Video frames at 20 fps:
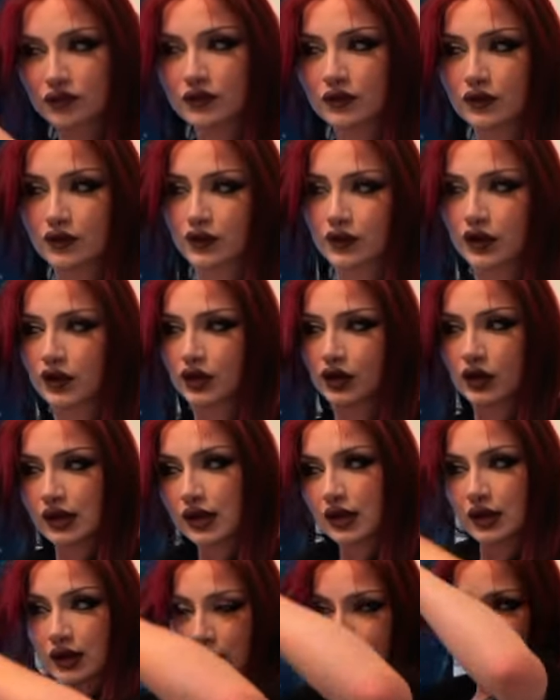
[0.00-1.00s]
I also
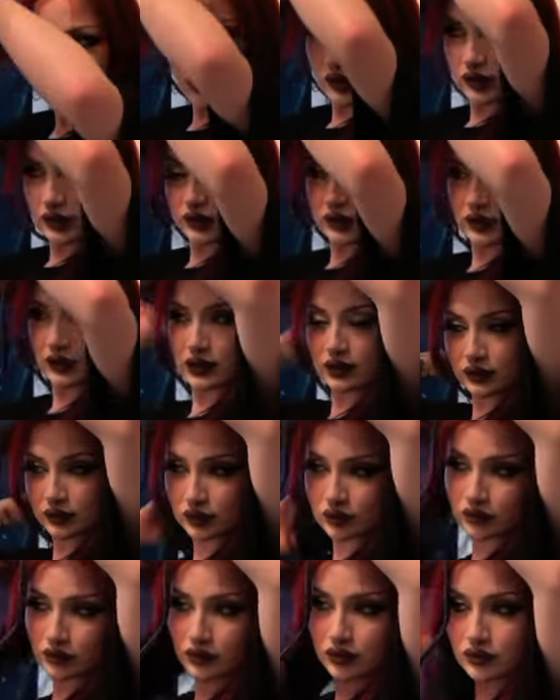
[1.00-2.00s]
only curl the bottom
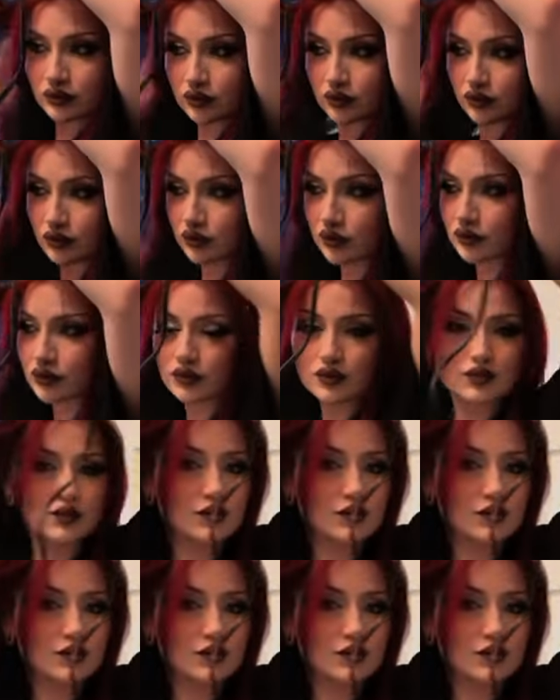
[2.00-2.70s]
part of my hair.